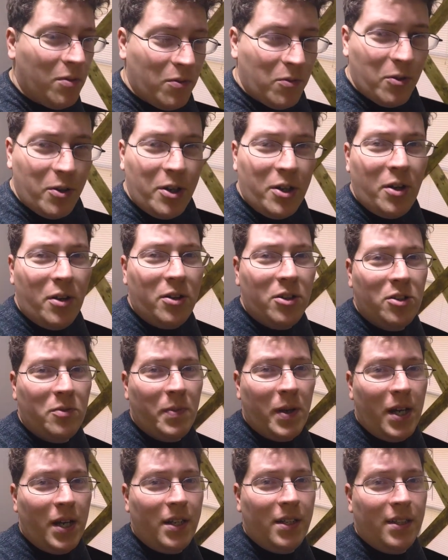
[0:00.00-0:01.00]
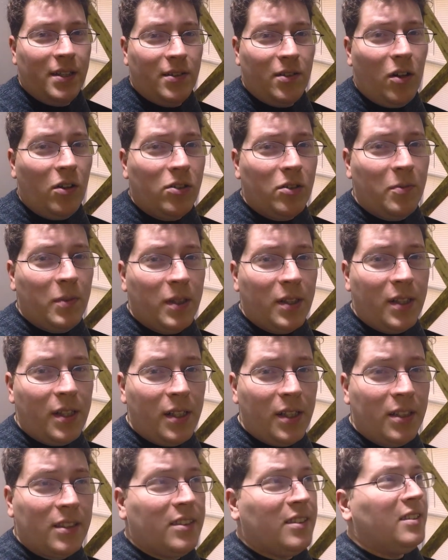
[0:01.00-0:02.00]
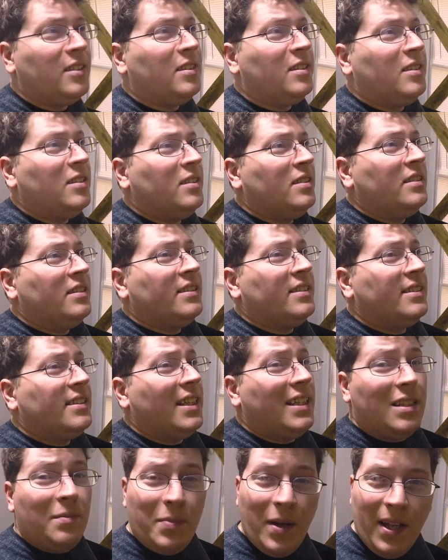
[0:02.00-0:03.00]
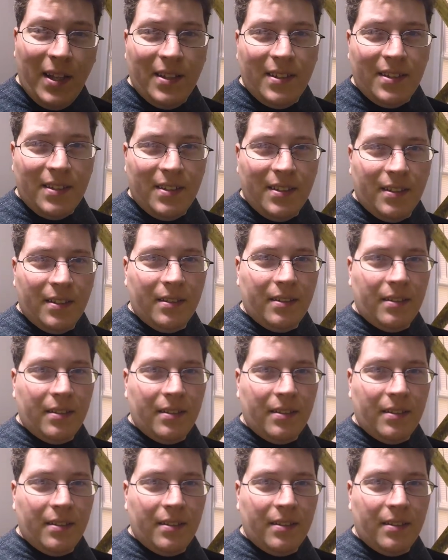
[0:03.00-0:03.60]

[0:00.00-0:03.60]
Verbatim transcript: before you go to Japan is ultimately, it depends,